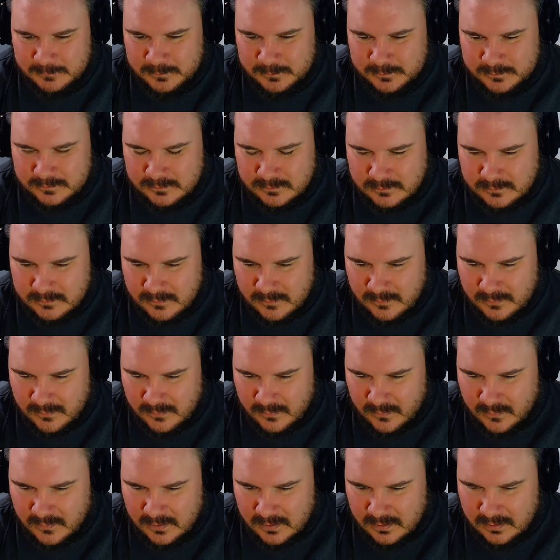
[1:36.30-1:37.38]

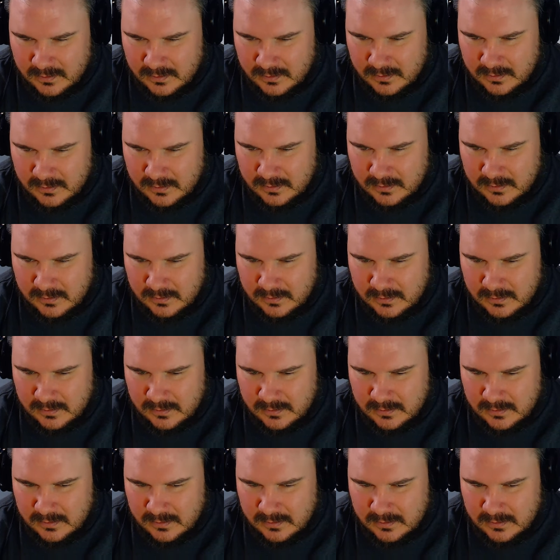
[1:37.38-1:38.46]

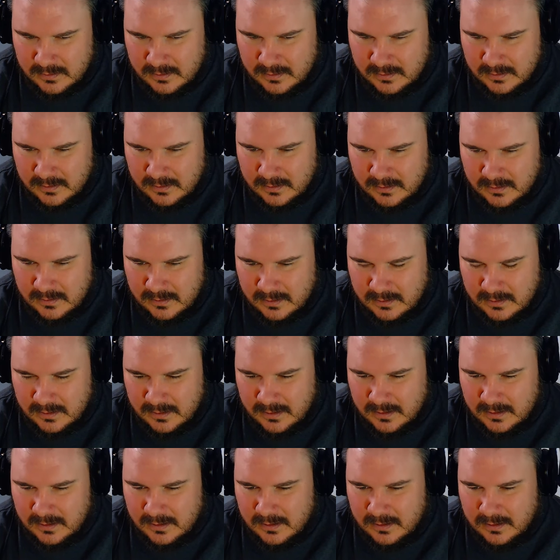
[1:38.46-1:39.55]

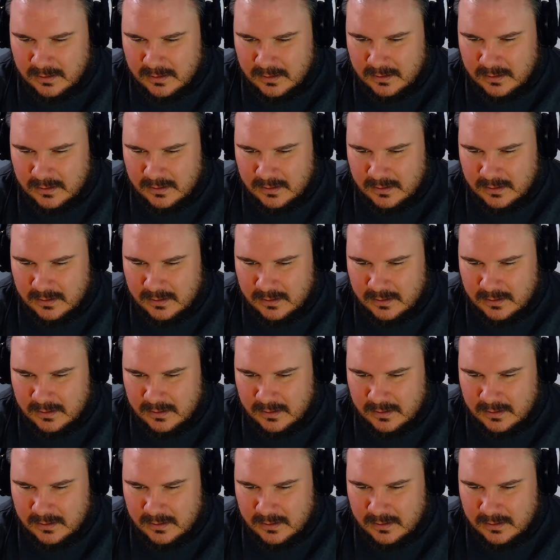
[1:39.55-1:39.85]
[no speech]